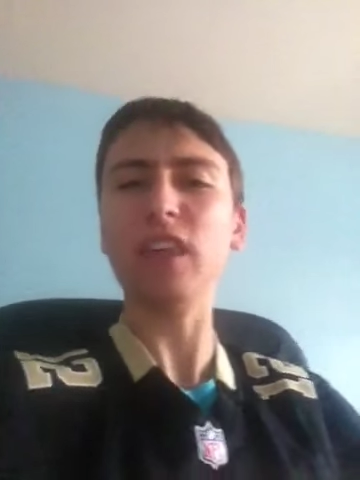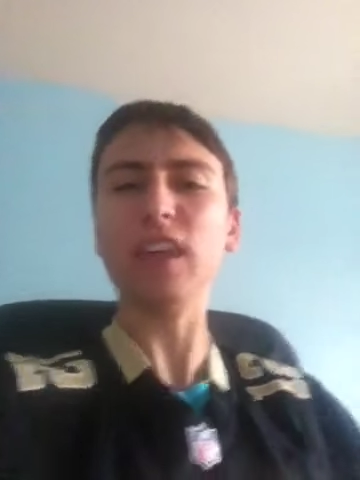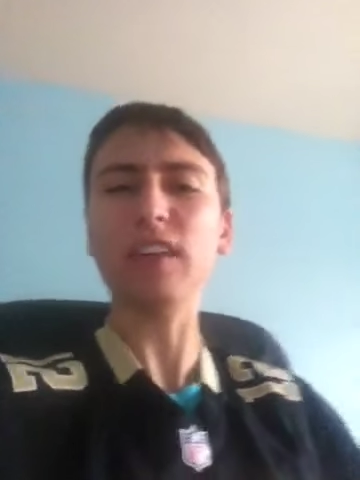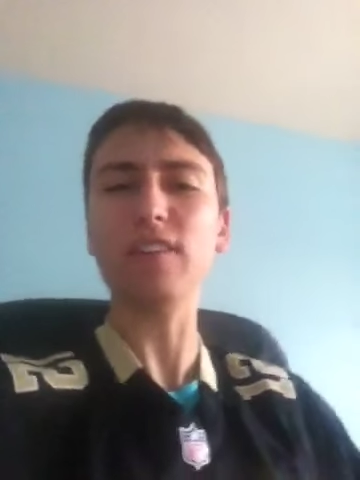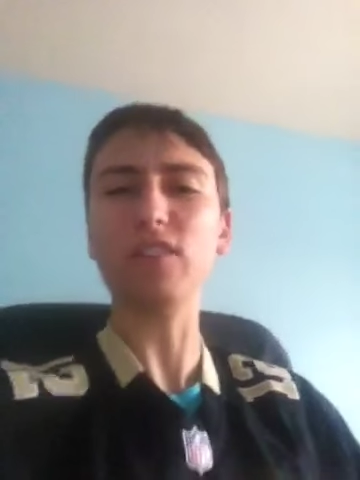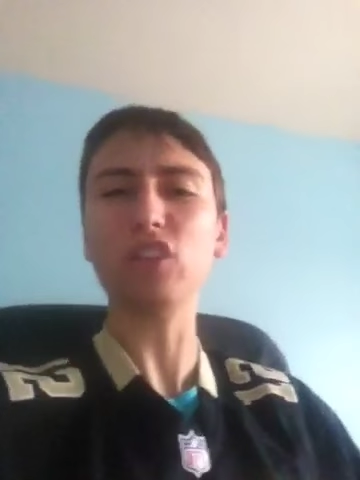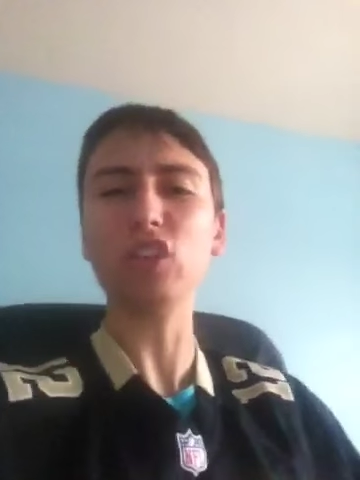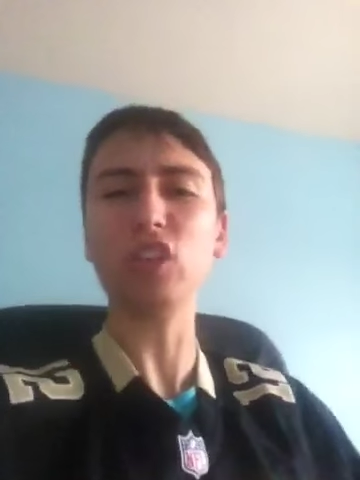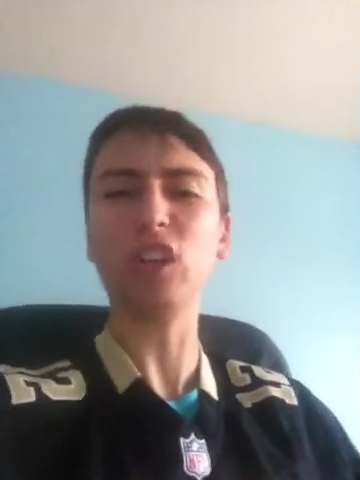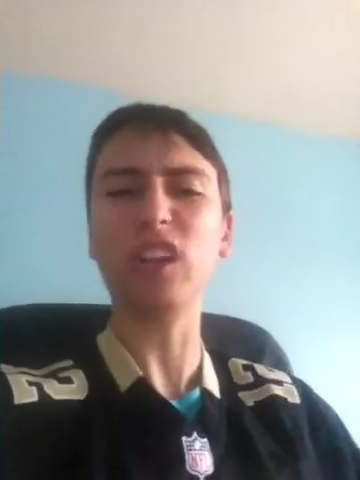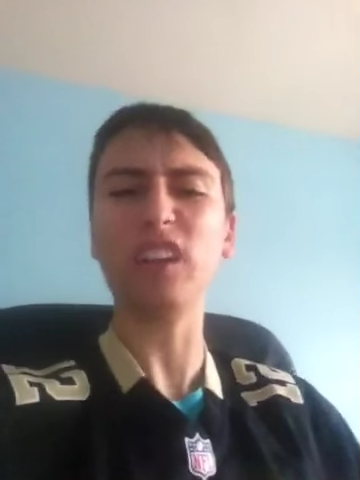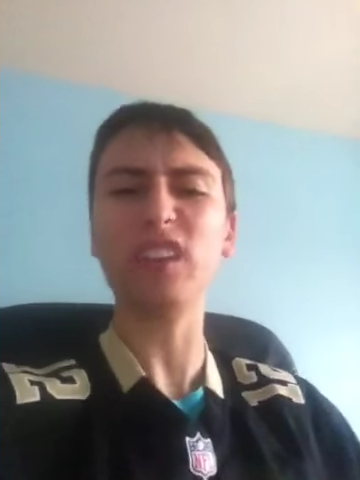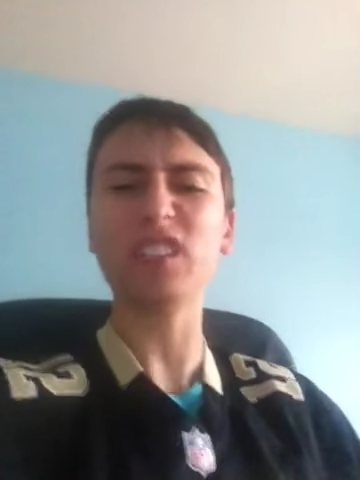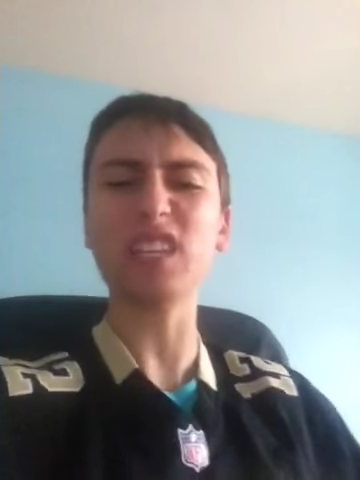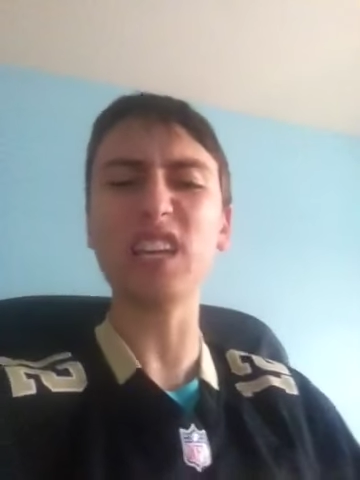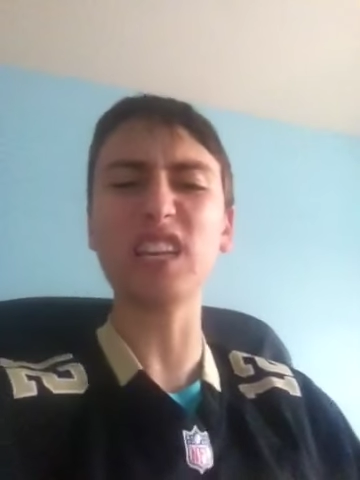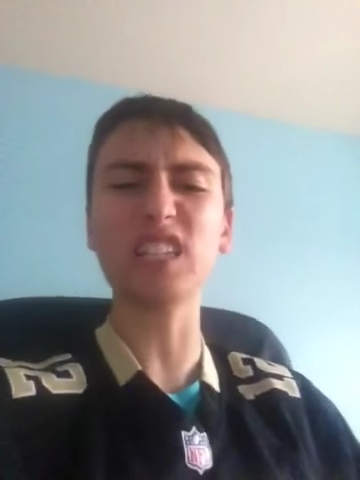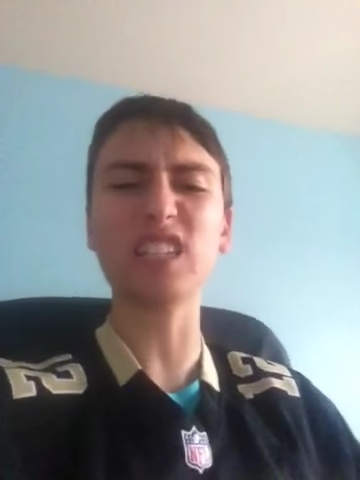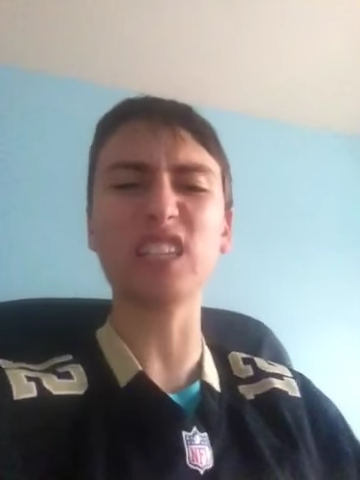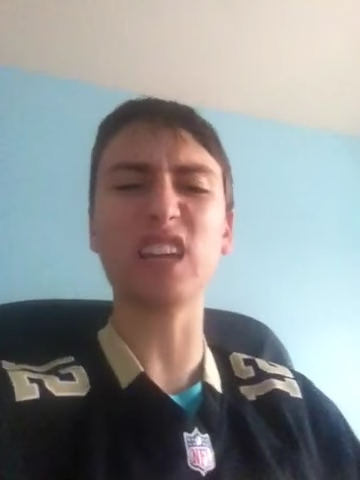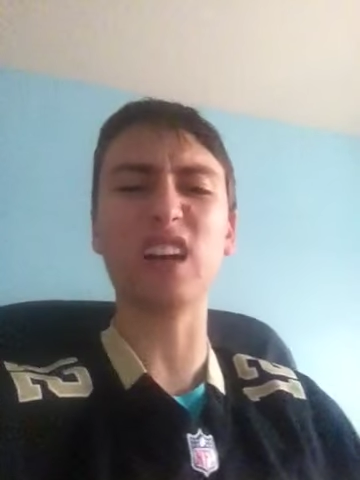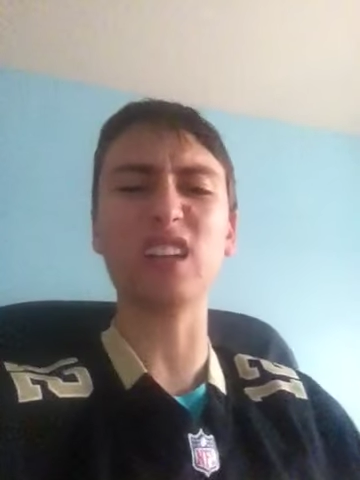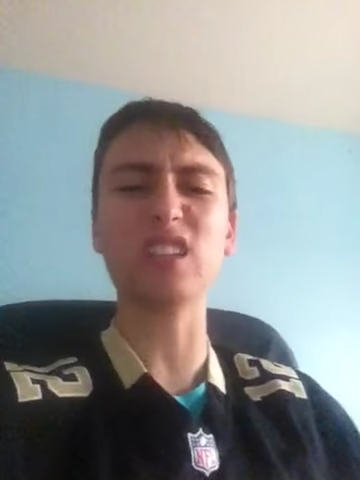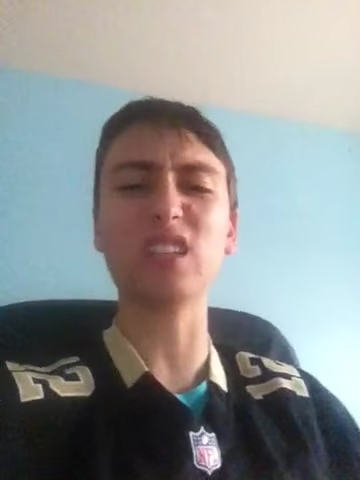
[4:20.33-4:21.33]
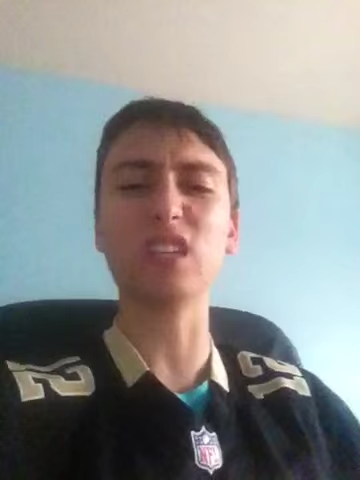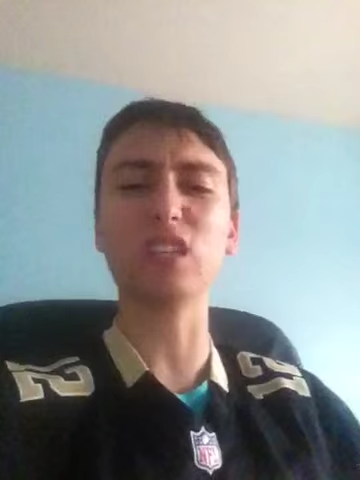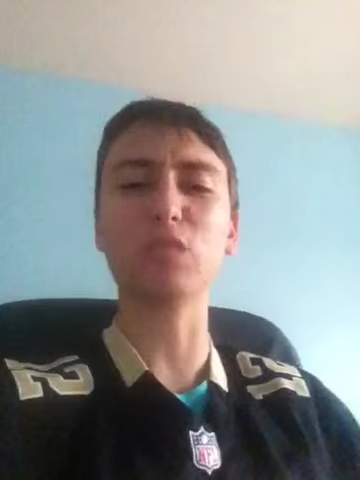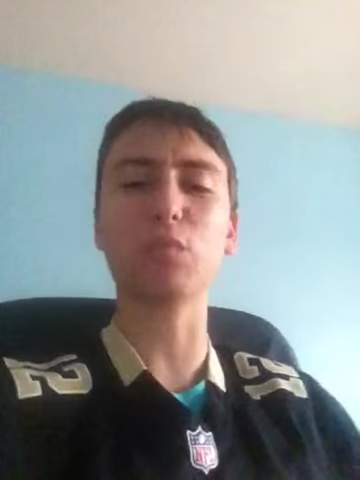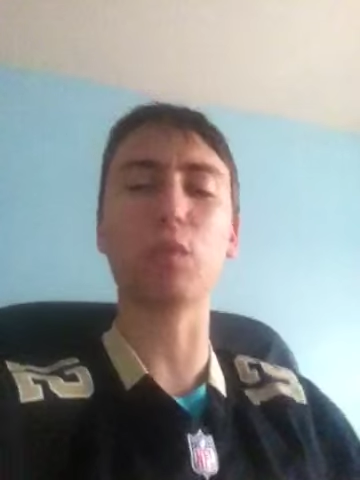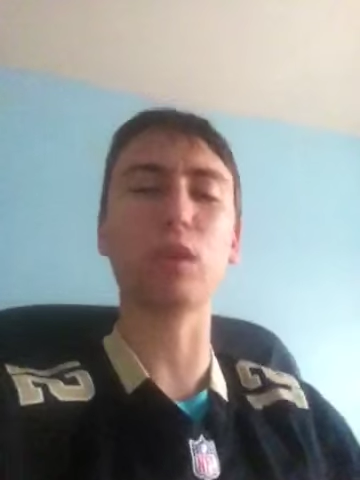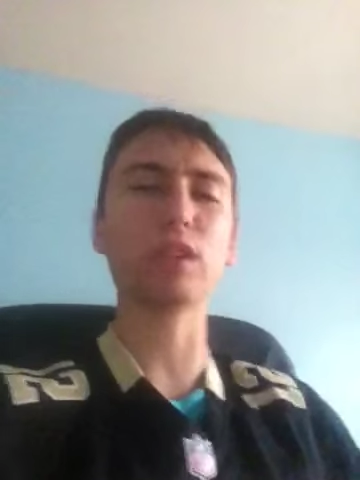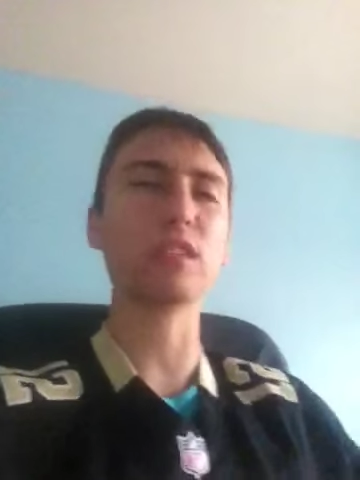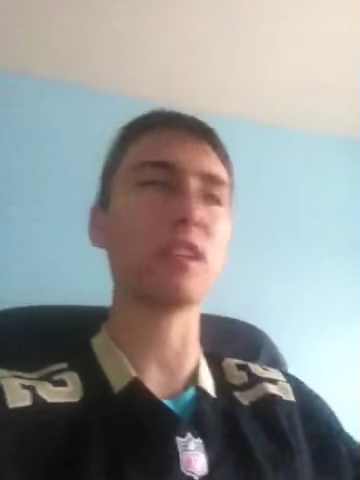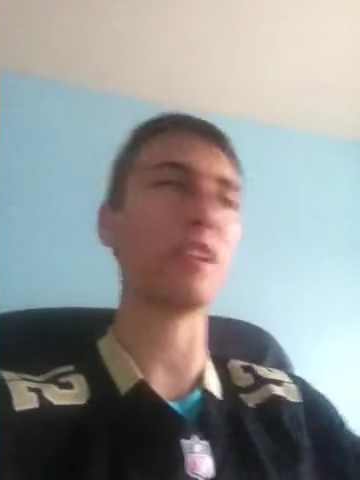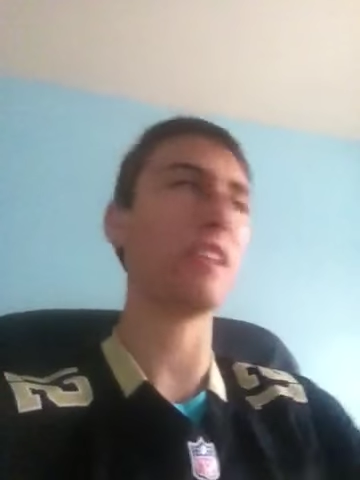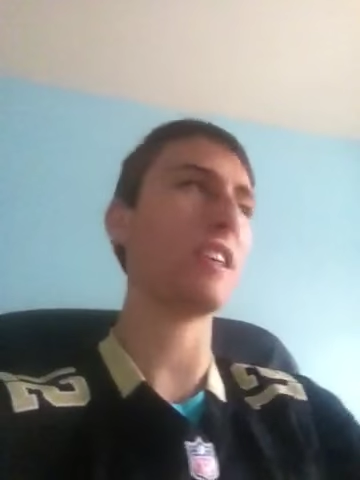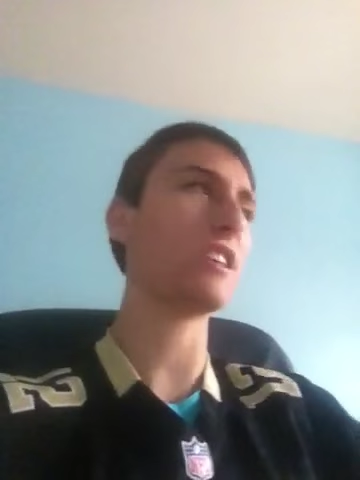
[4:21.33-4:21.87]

They even show the Saints highlights in sports.